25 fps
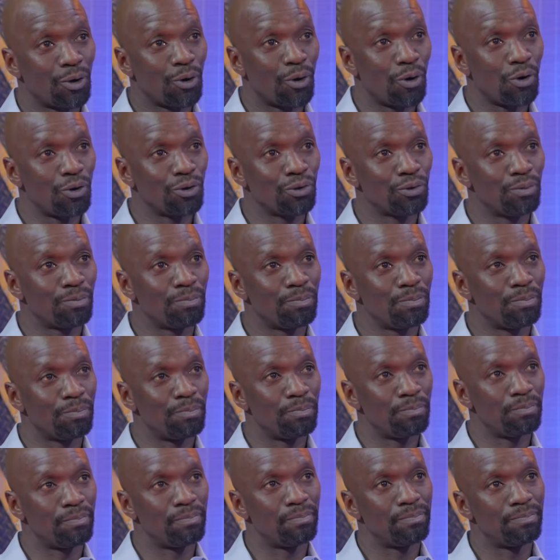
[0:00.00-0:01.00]
because
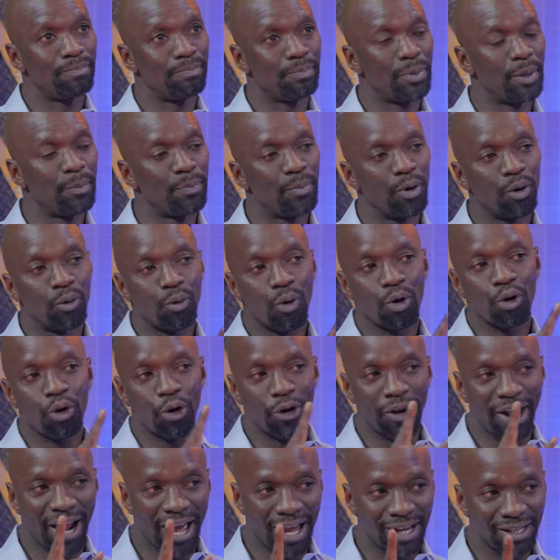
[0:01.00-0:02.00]
people
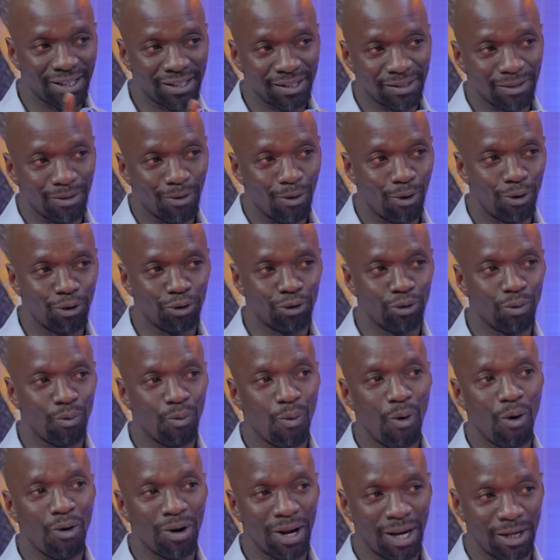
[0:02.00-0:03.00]
recognize all the
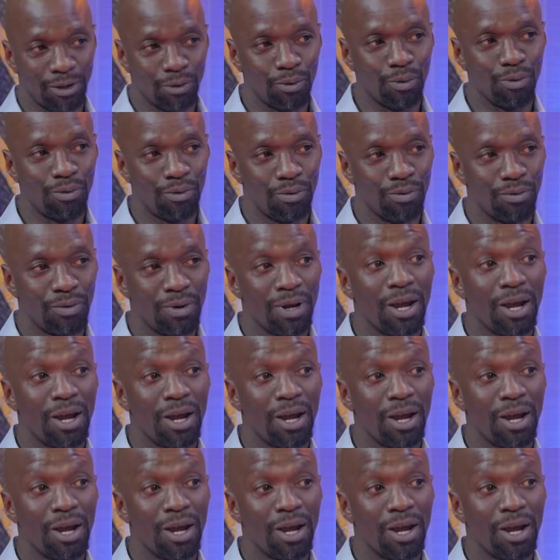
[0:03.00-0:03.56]
work I do.